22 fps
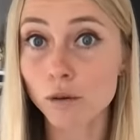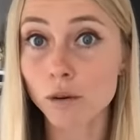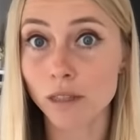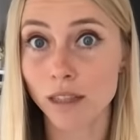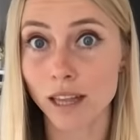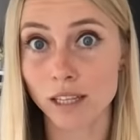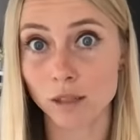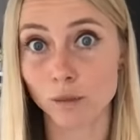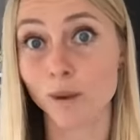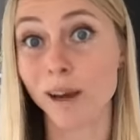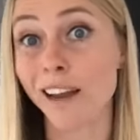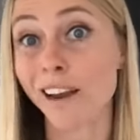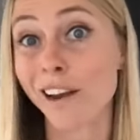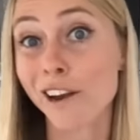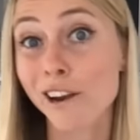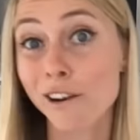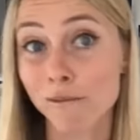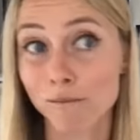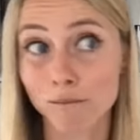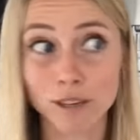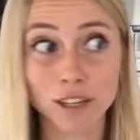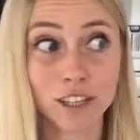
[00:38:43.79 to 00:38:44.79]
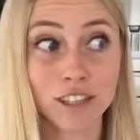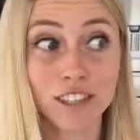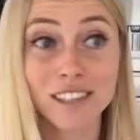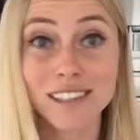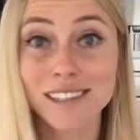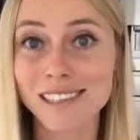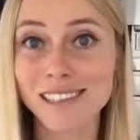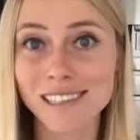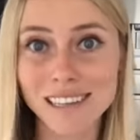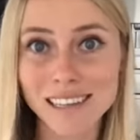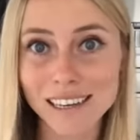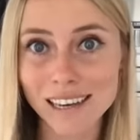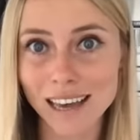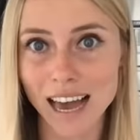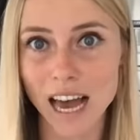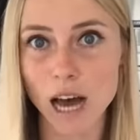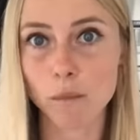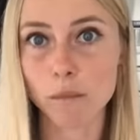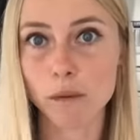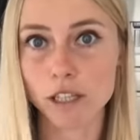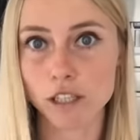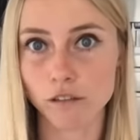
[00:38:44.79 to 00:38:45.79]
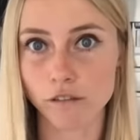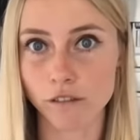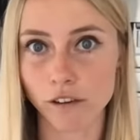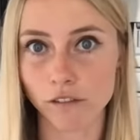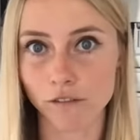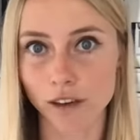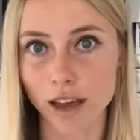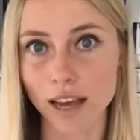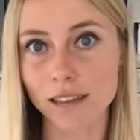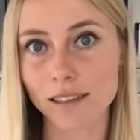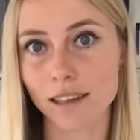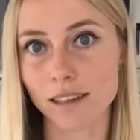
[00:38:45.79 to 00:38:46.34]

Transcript: And that's why I could see how much of an effect